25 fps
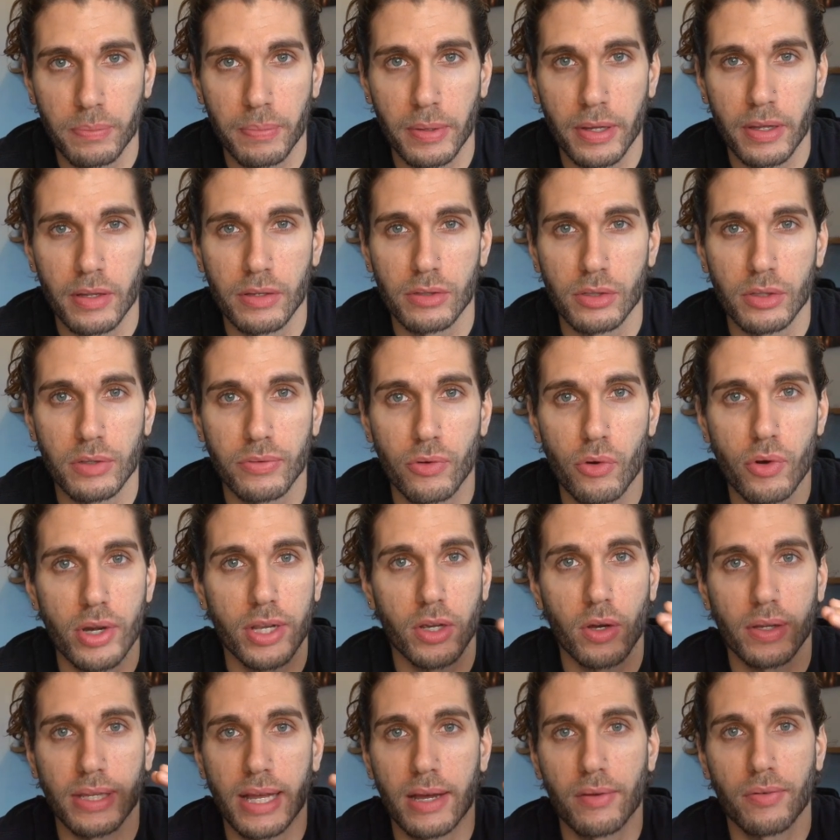because you've already
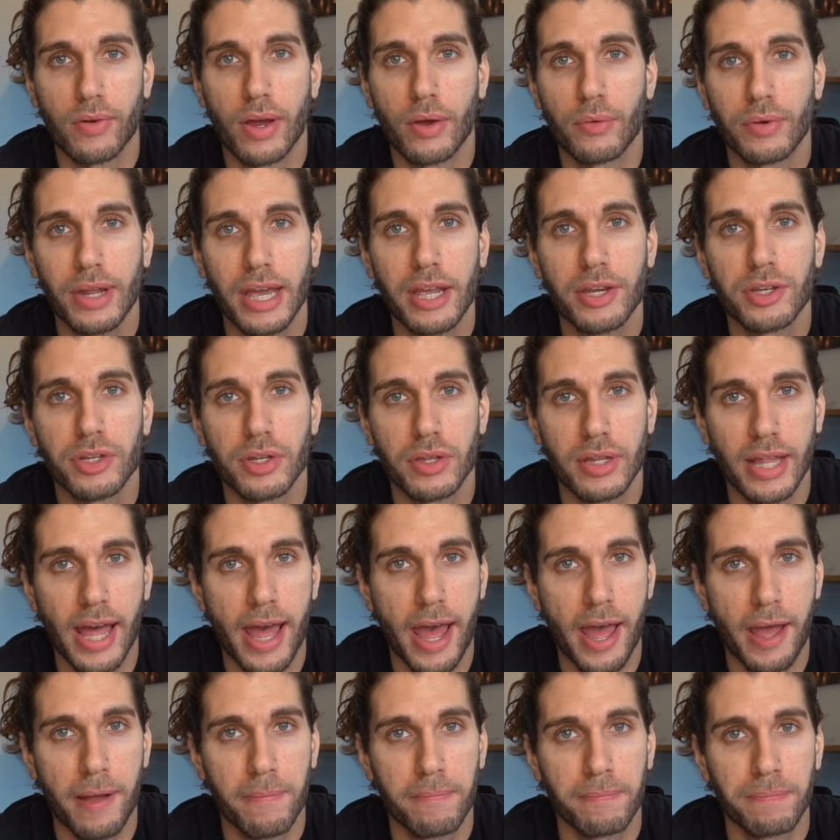got that foundation
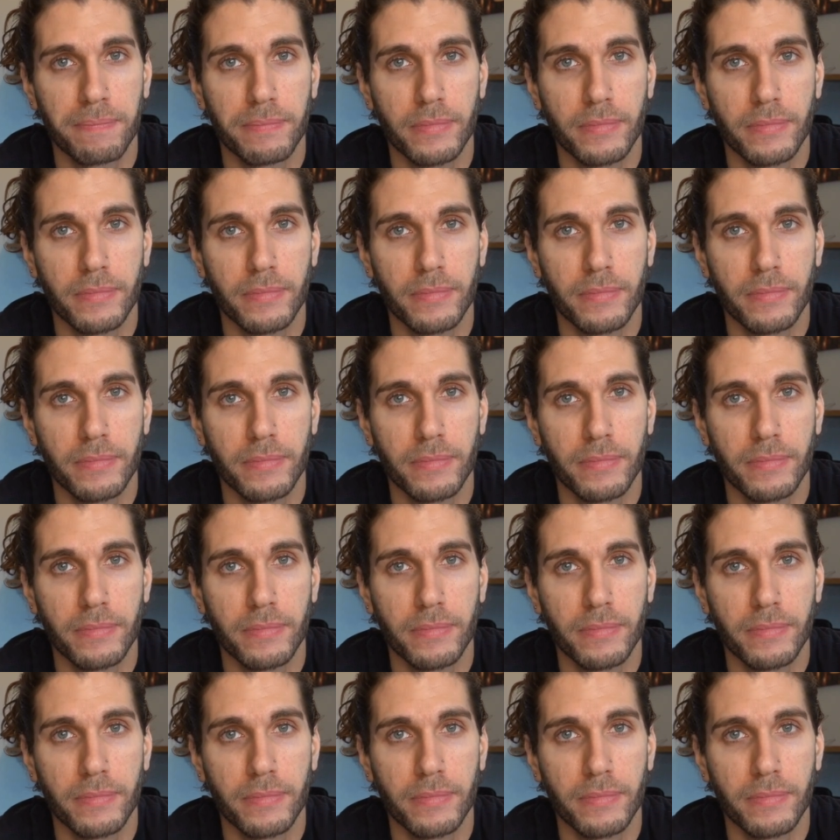there.